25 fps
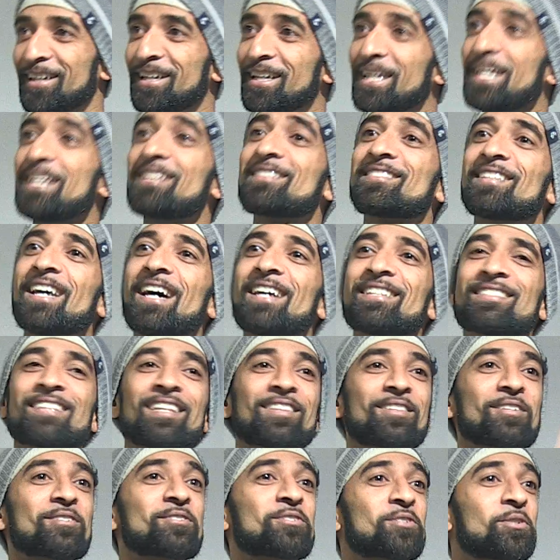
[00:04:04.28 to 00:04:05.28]
he says that
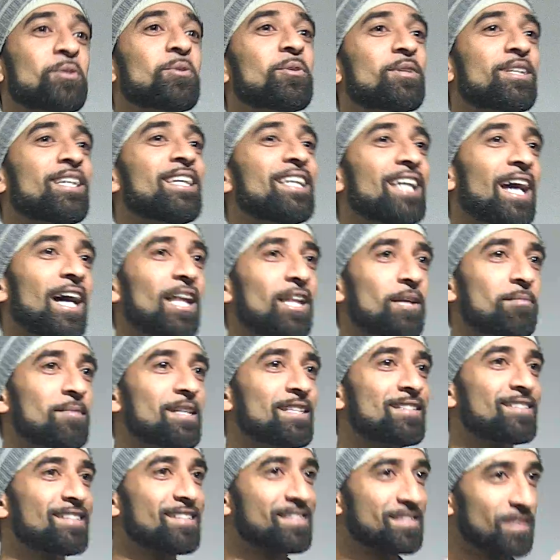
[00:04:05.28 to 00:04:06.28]
there's two key
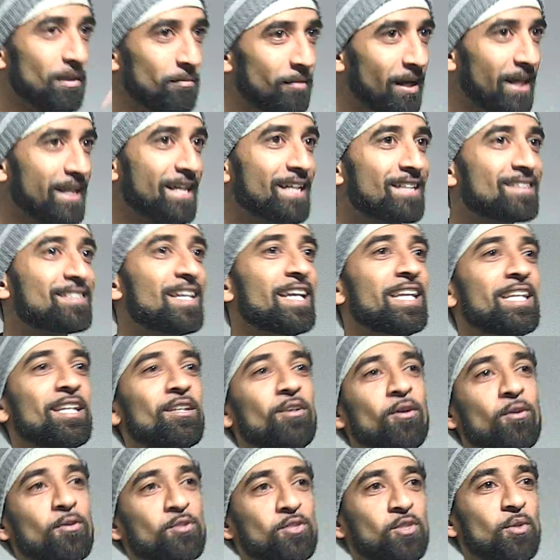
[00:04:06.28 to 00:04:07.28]
elements to somebody attaining
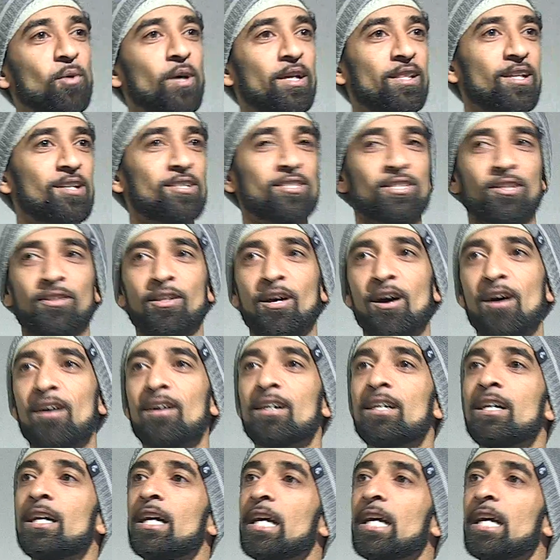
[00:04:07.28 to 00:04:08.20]
khushu' in their salah.